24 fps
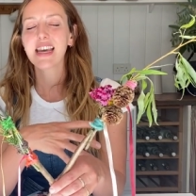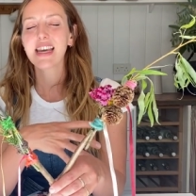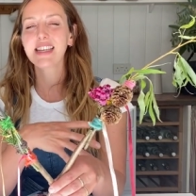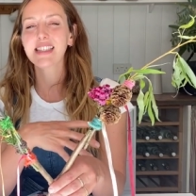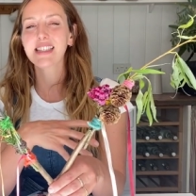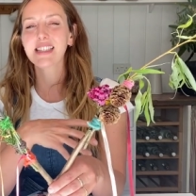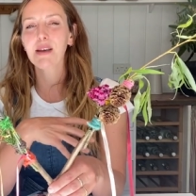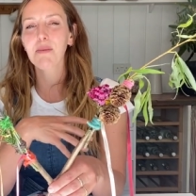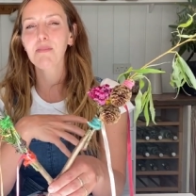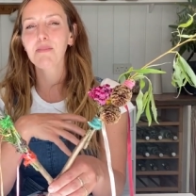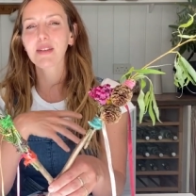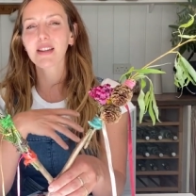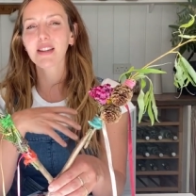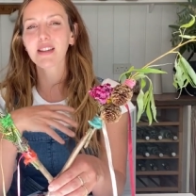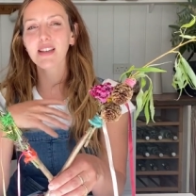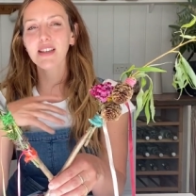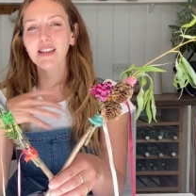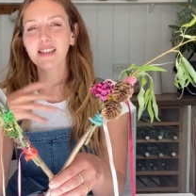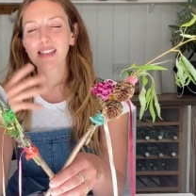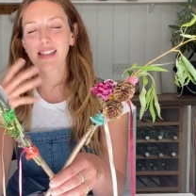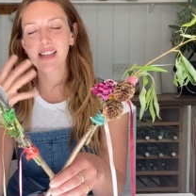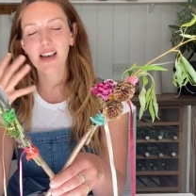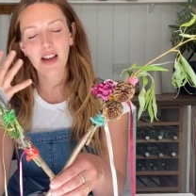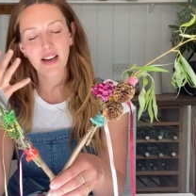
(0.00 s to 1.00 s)
It's something
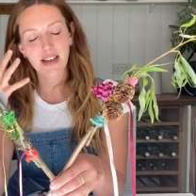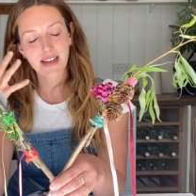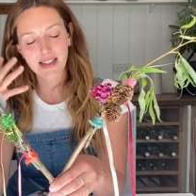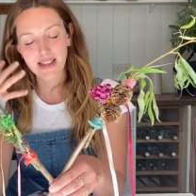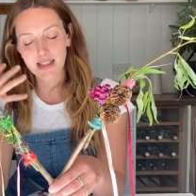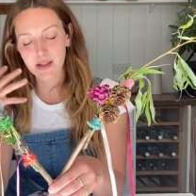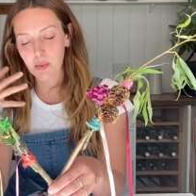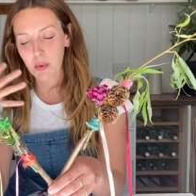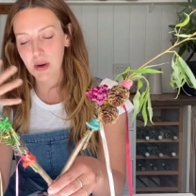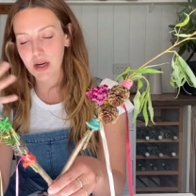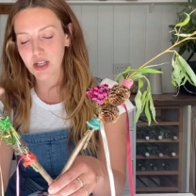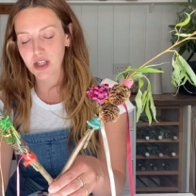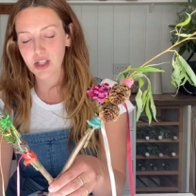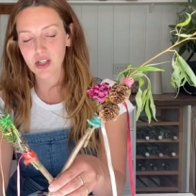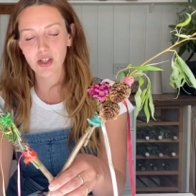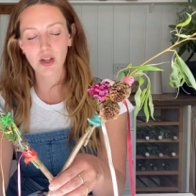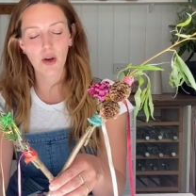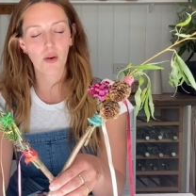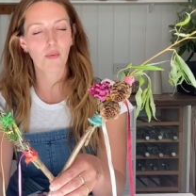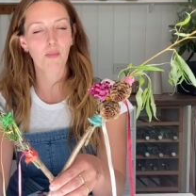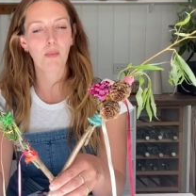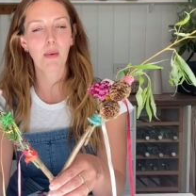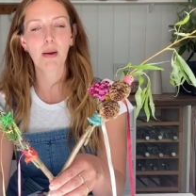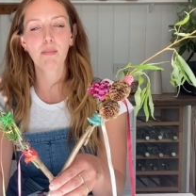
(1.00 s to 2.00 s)
that slightly switches
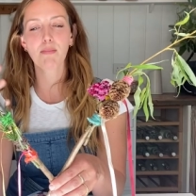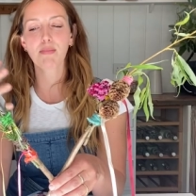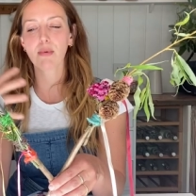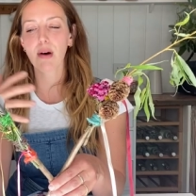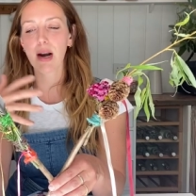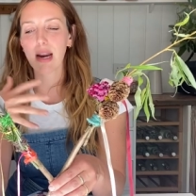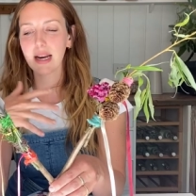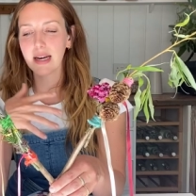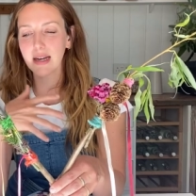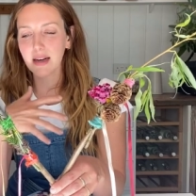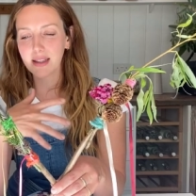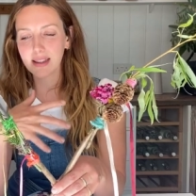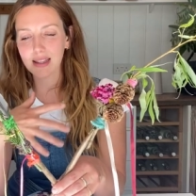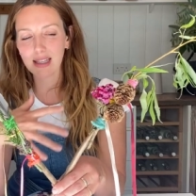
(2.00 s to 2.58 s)
off my brain.